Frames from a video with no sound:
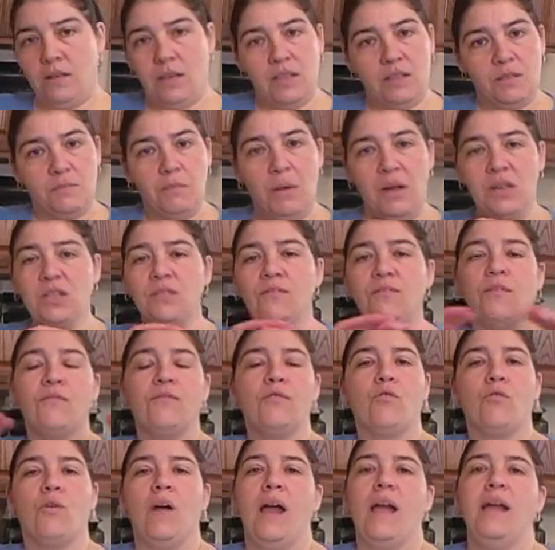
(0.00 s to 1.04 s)
much of a
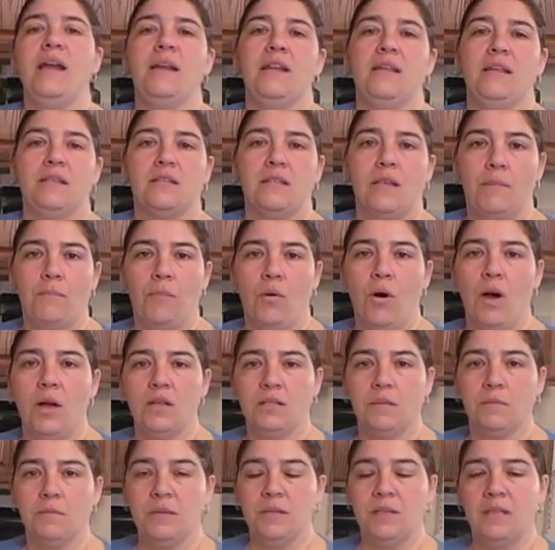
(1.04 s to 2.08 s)
variety as I
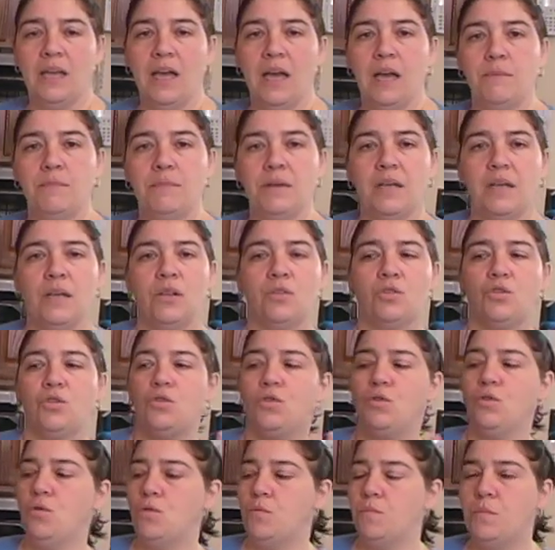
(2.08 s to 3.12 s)
possibly can, because
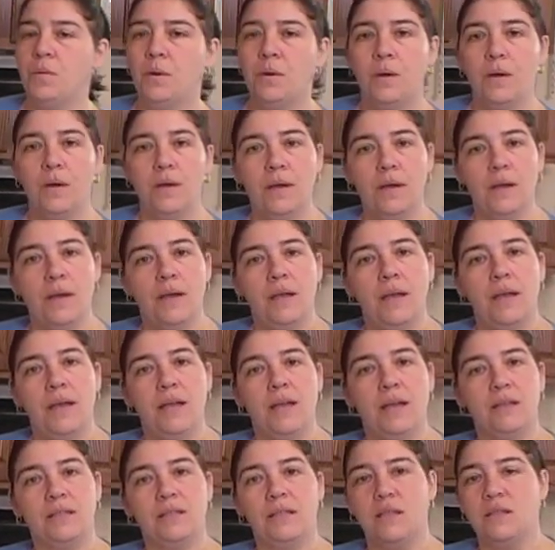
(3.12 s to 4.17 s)
soup
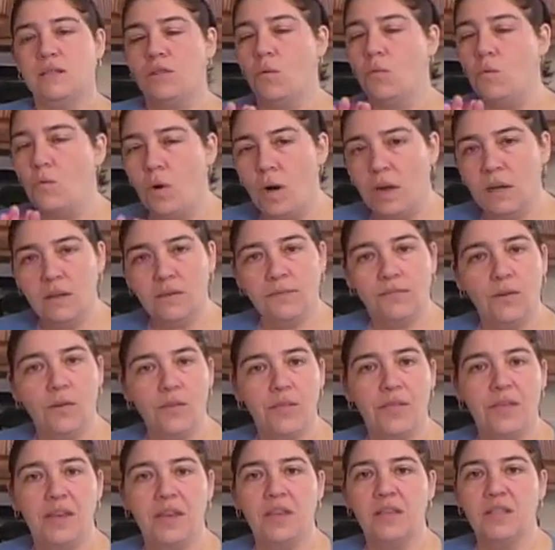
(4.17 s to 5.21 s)
is a wonderful
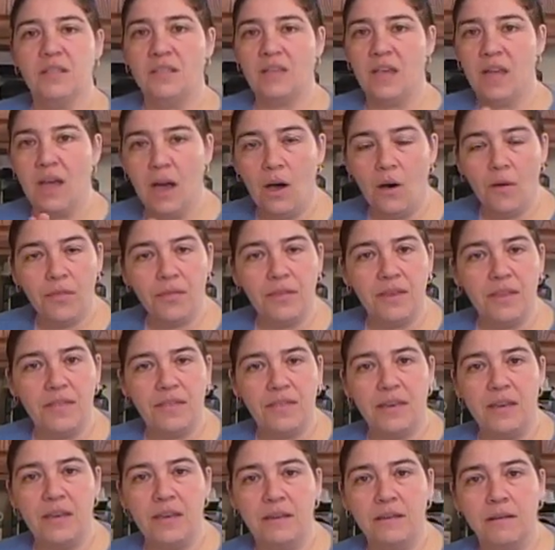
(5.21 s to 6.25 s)
thing. It's a healthy
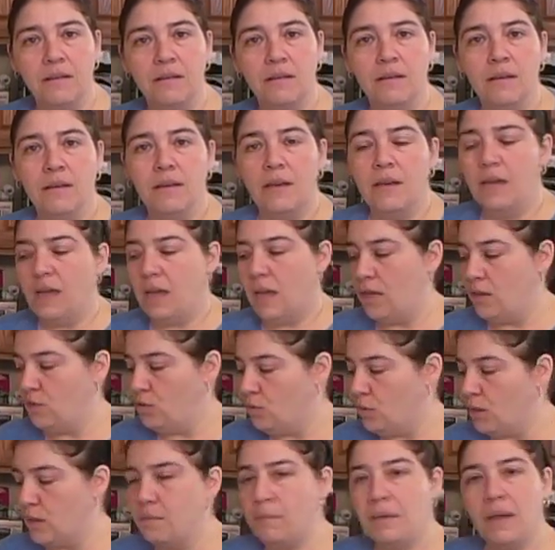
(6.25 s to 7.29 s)
thing, and you
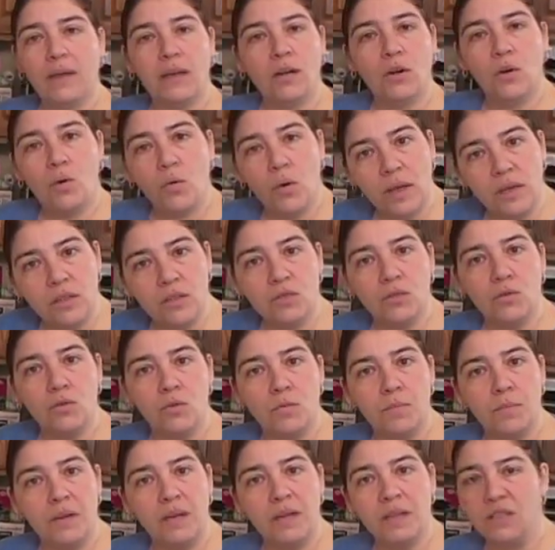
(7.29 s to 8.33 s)
can make a quick
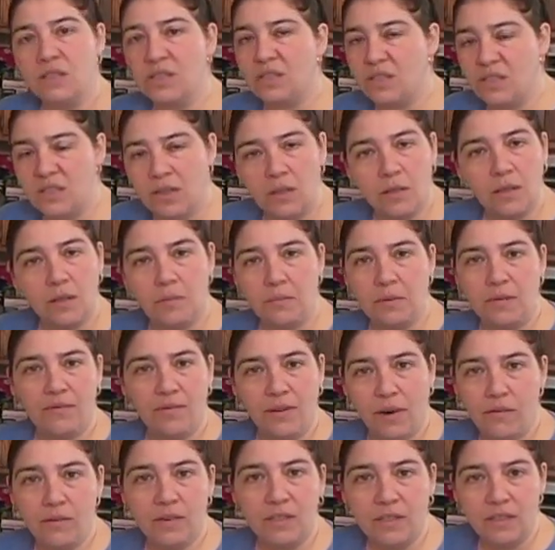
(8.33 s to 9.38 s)
soup and it still can be
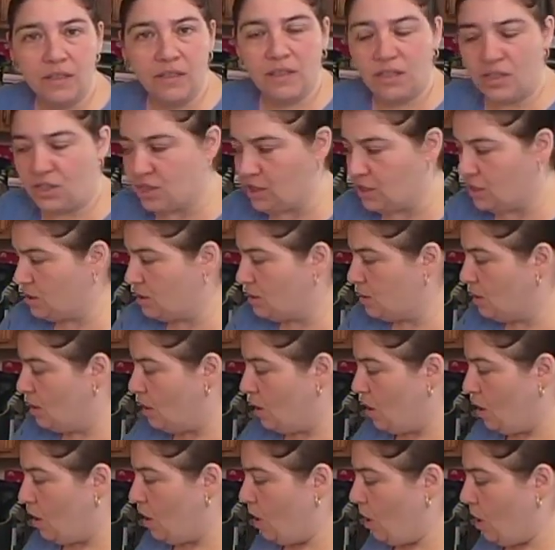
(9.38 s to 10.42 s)
very delicious.
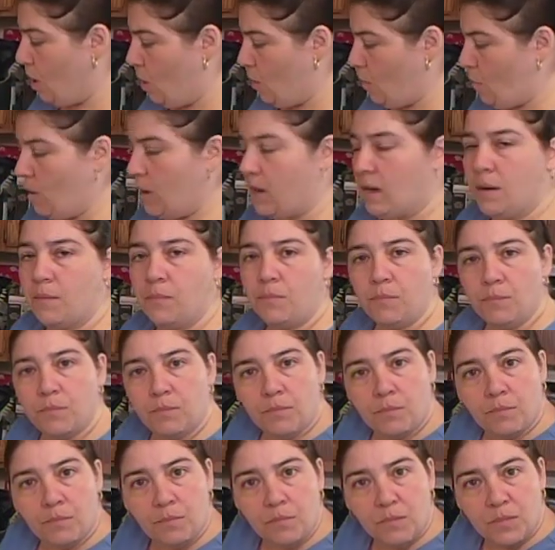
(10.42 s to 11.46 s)
We're going to
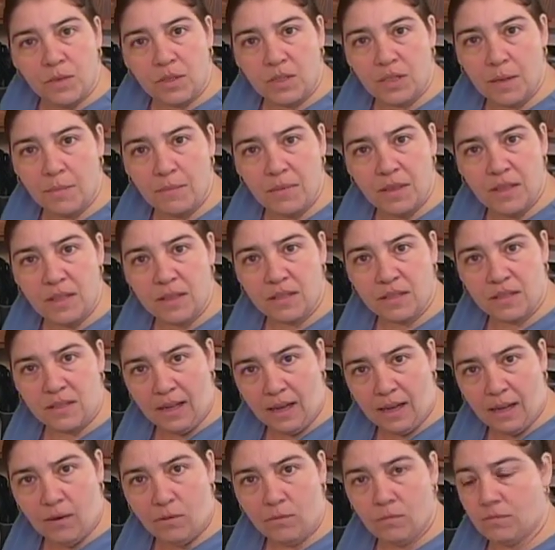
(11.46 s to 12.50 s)
simmer this
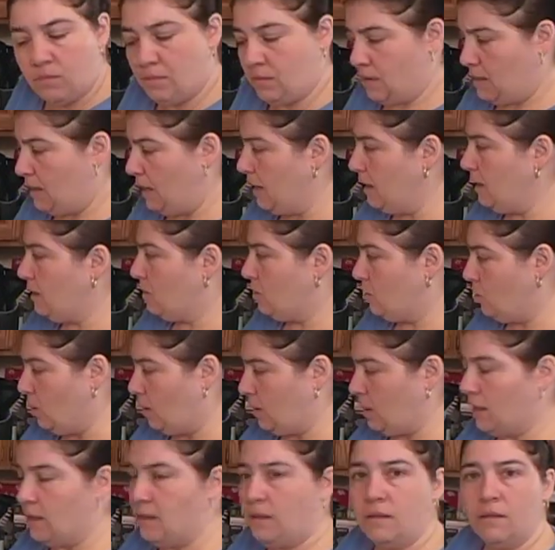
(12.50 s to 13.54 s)
down, get it
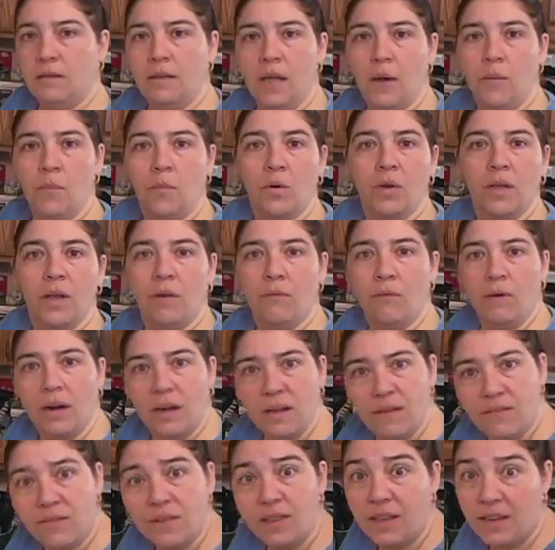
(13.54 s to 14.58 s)
cooking, and we'll get
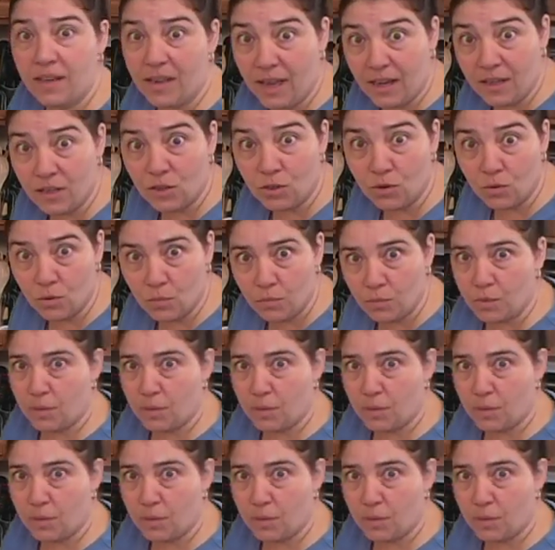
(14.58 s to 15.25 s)
ready for the next soup.